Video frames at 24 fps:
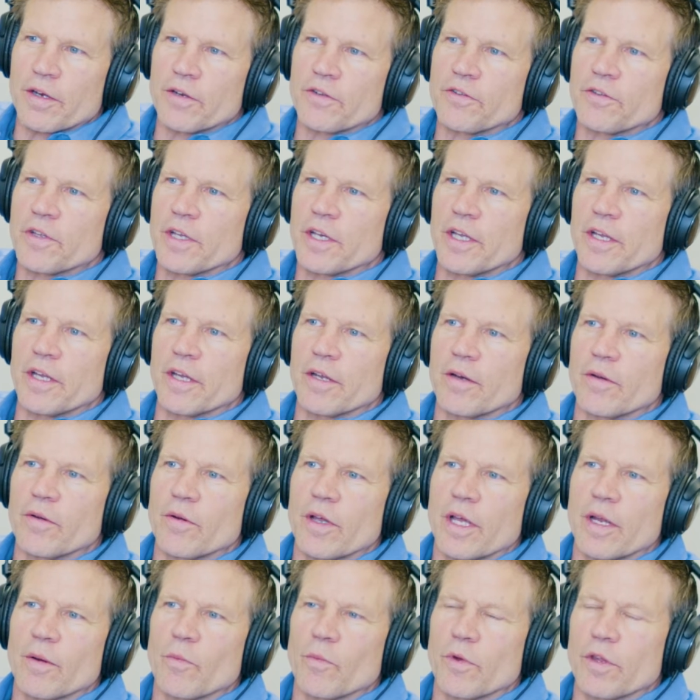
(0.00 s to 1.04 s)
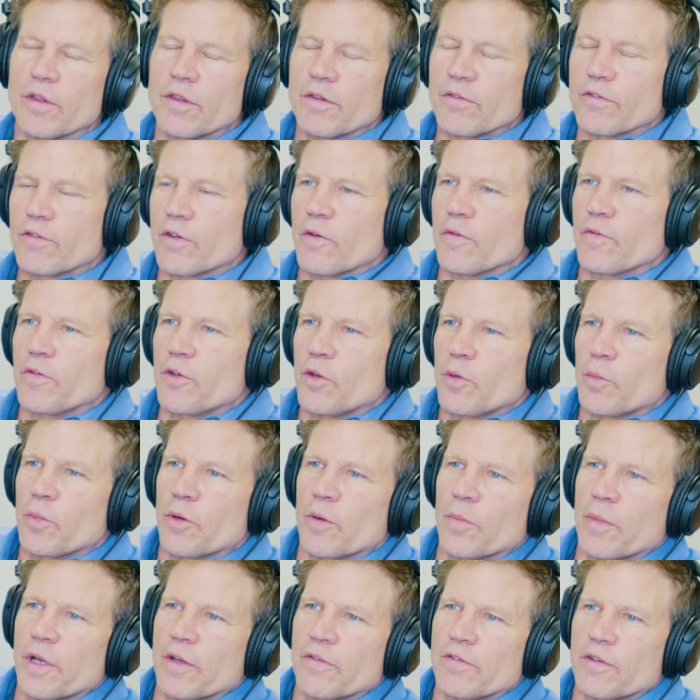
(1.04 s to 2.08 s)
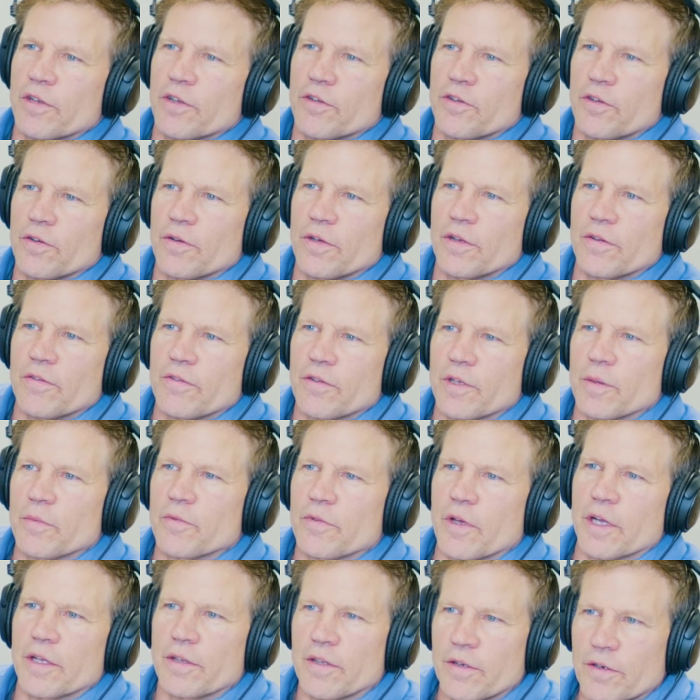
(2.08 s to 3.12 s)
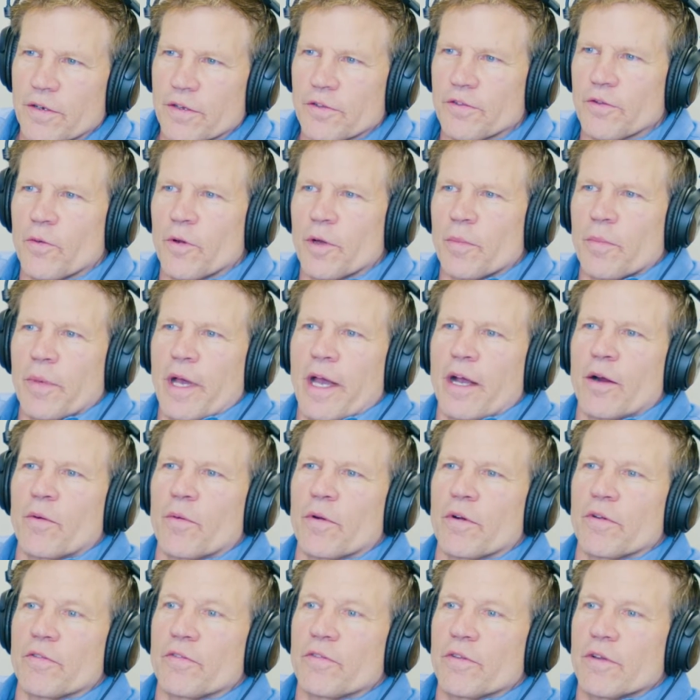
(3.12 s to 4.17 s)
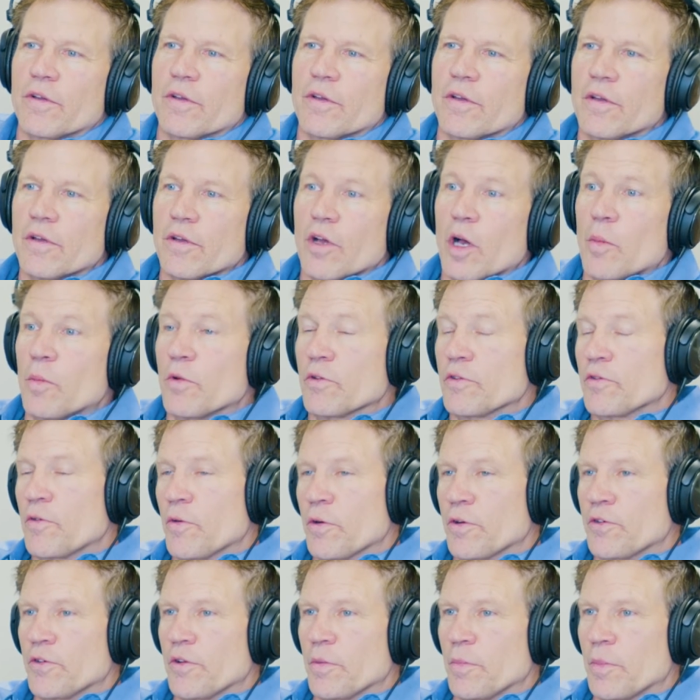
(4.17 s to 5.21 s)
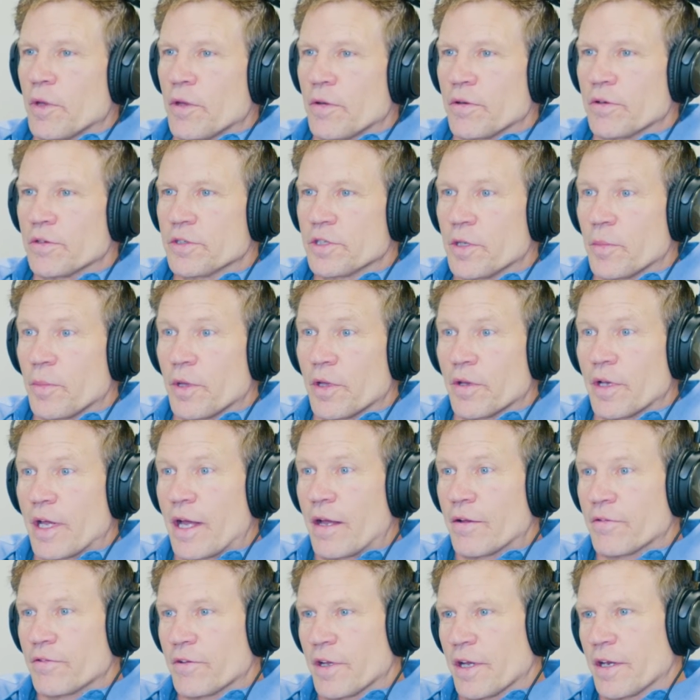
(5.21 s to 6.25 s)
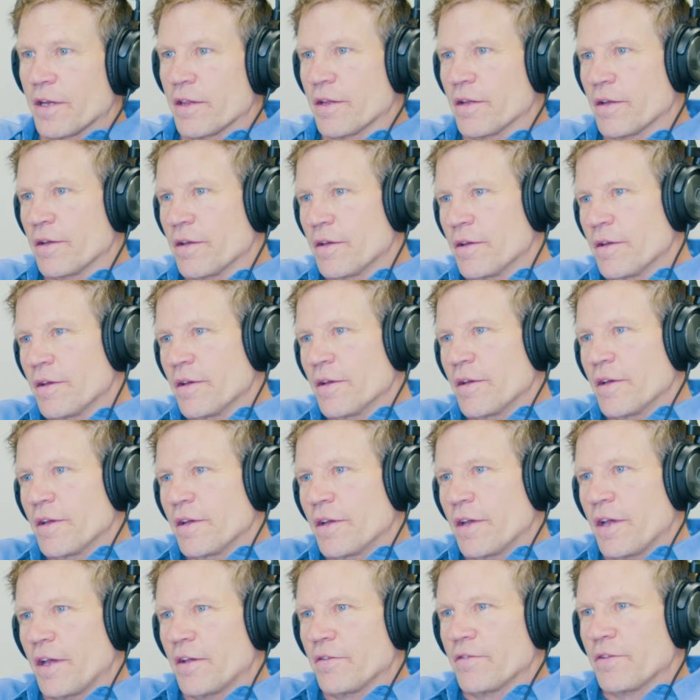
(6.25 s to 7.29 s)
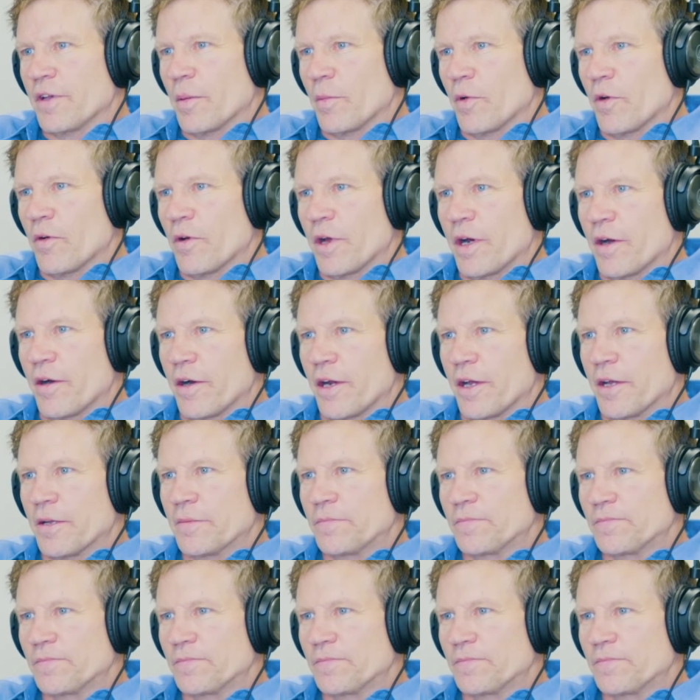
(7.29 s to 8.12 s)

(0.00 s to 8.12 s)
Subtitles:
their city. And with so few permits issued, it seems like they're just going backwards, almost forcing builders to build outside of the KCMO area.